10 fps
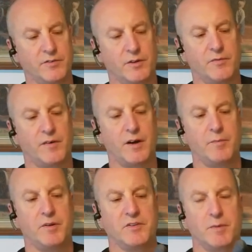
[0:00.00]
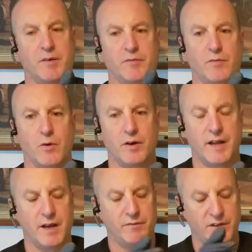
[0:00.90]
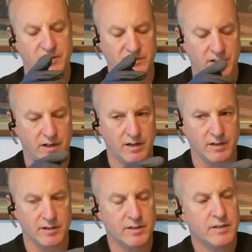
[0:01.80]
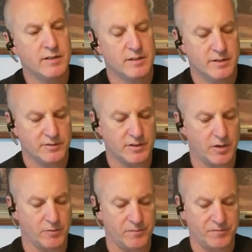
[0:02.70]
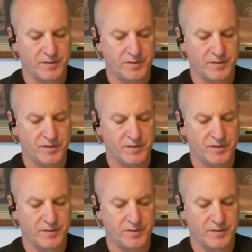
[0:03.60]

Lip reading: So the firing pin's about 4.5 inches long. So